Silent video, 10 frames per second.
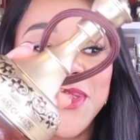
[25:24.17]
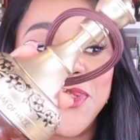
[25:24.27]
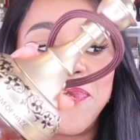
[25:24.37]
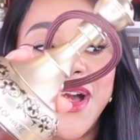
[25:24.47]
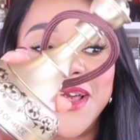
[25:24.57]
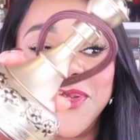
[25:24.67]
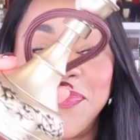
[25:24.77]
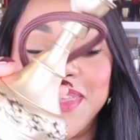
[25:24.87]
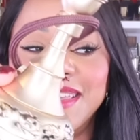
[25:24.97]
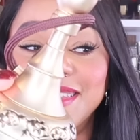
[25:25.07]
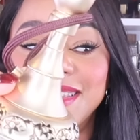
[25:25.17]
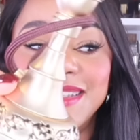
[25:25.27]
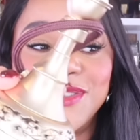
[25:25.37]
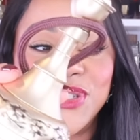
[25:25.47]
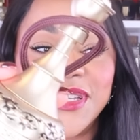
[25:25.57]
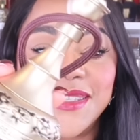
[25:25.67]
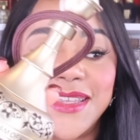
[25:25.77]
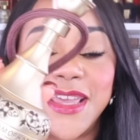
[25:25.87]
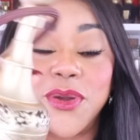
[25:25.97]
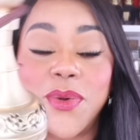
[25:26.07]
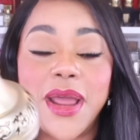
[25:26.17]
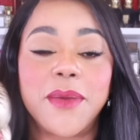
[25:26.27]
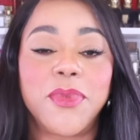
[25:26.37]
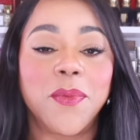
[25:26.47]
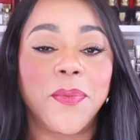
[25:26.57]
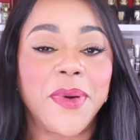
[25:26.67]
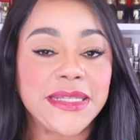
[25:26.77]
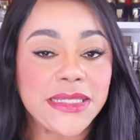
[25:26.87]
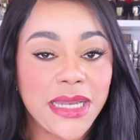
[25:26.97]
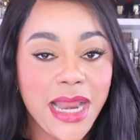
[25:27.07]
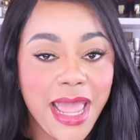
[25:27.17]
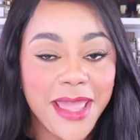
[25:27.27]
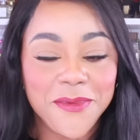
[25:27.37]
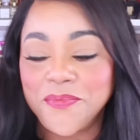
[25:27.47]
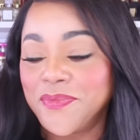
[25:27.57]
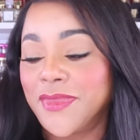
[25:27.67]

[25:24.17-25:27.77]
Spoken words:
the bottle because it is just incredible. But today,